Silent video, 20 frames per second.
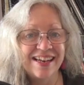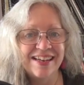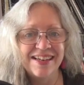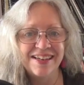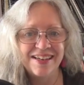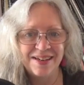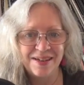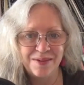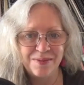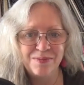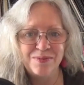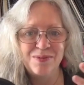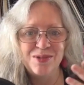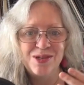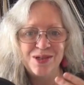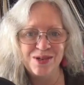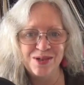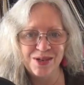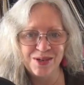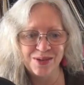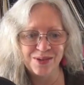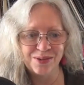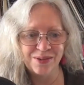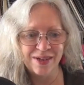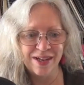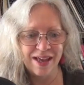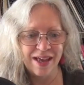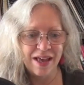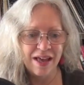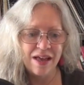it come to you
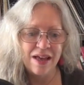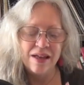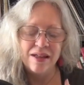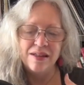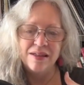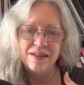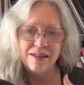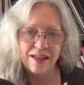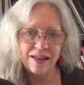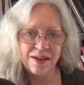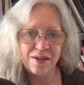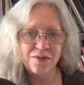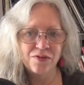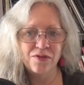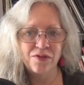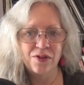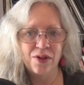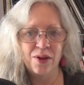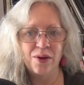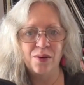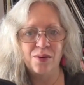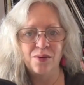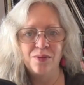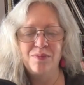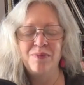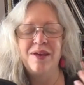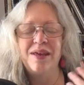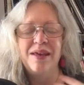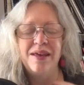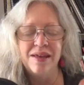let it flow,
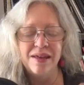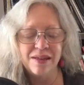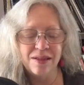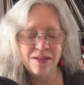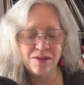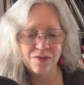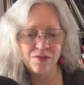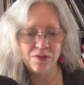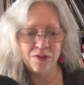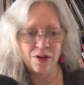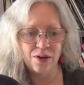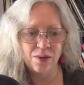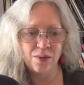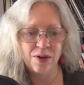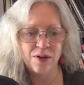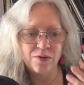be in the flow.